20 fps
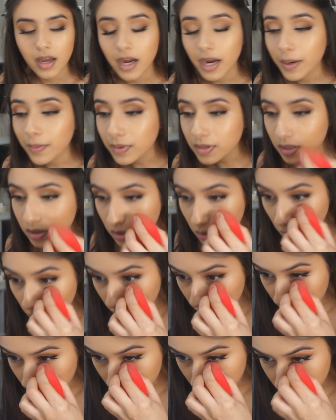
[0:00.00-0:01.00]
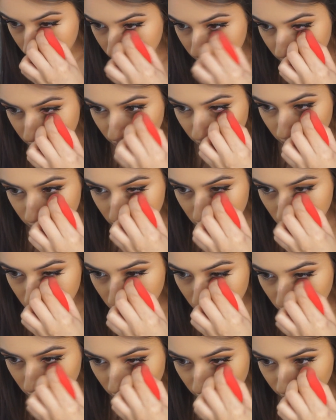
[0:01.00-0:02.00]
I bought the little one first because I wasn't
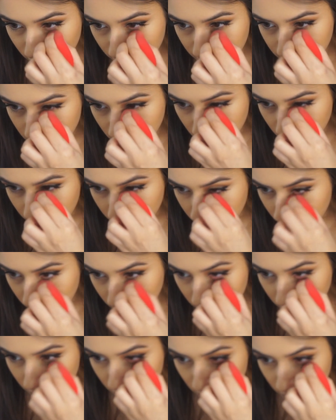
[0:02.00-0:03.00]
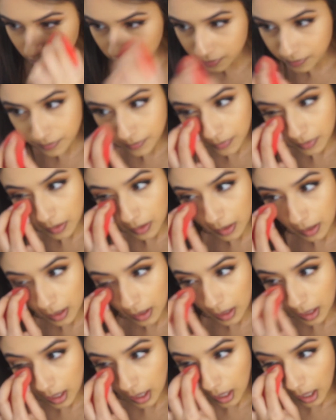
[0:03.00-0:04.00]
sure if I was gonna like that color,
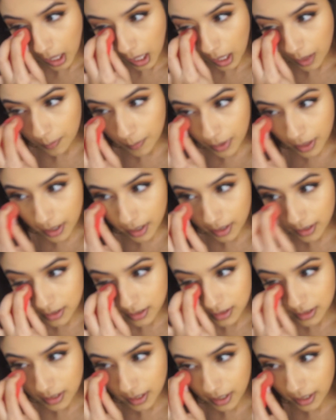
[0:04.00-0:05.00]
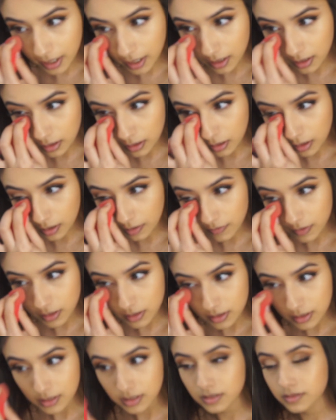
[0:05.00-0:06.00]
but I love
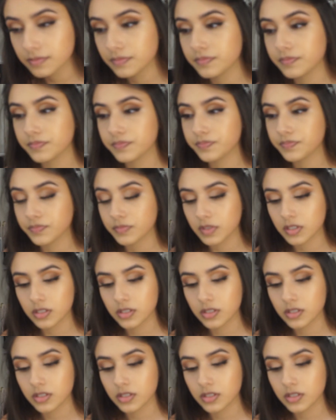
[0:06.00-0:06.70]
it.